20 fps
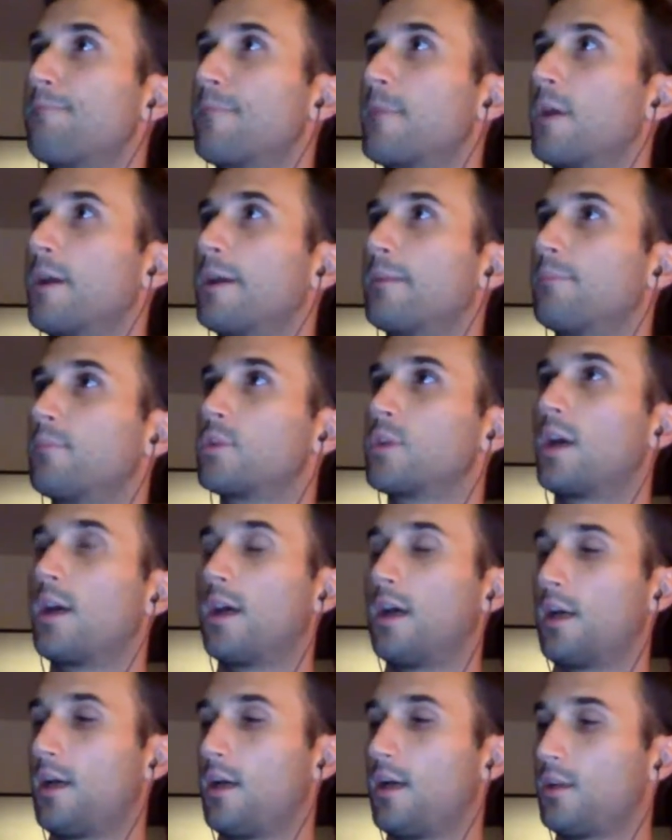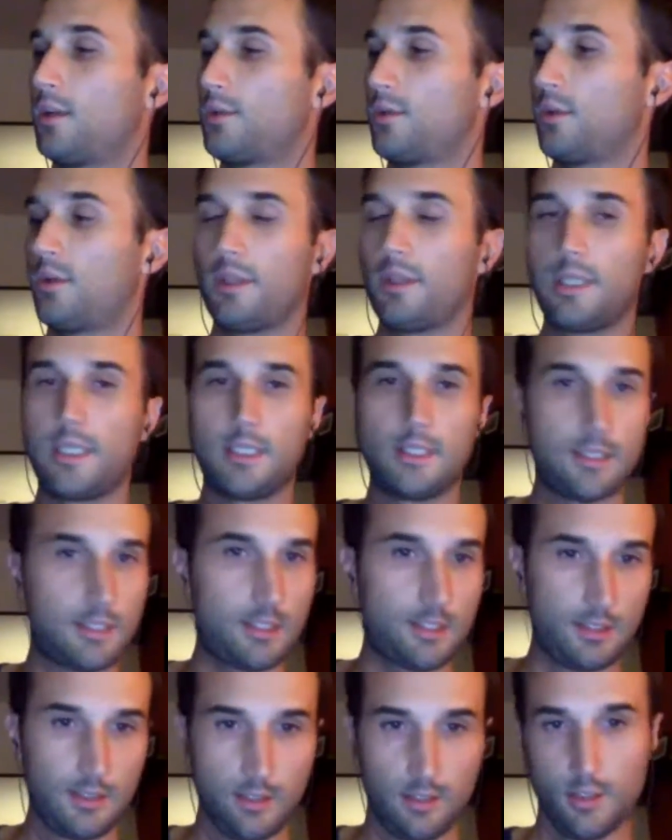All right, so I'll do all
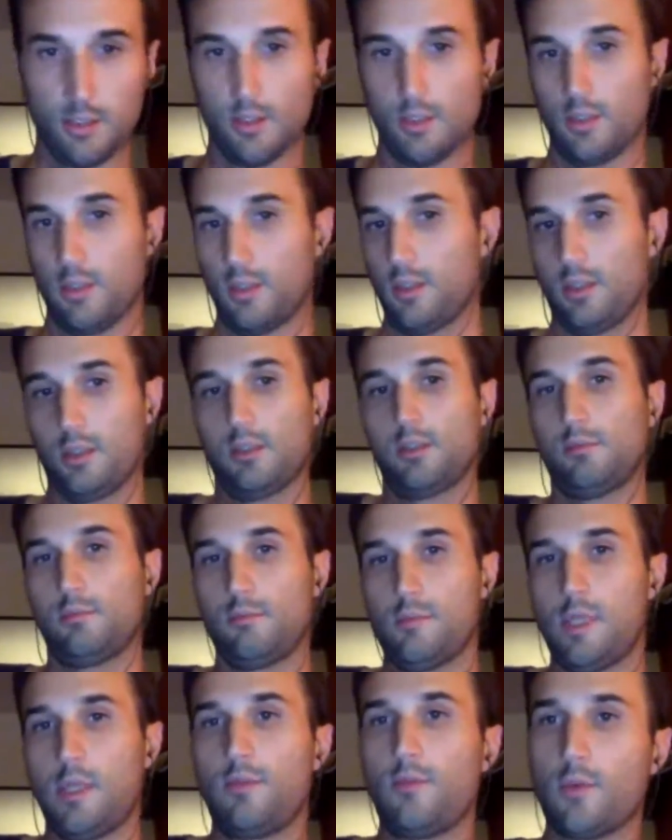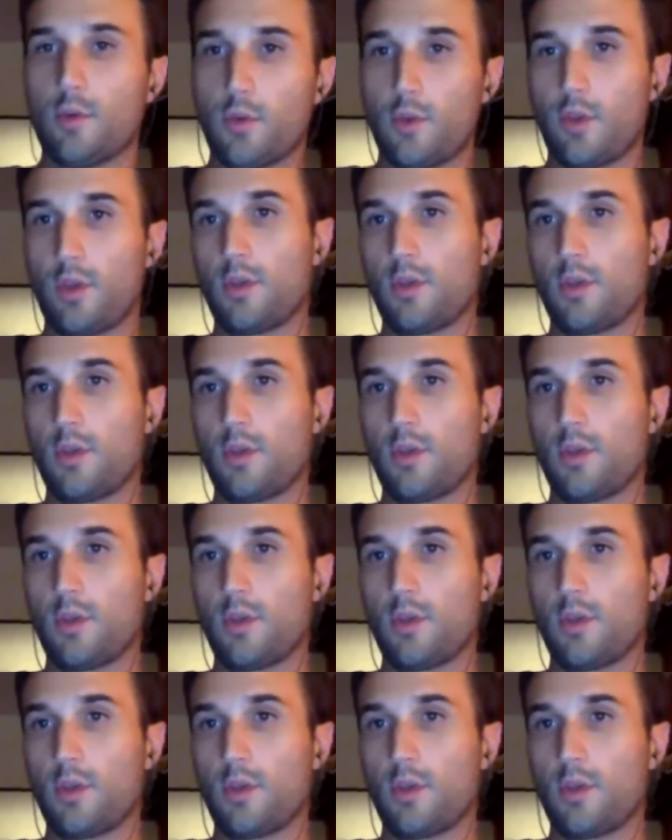this before the.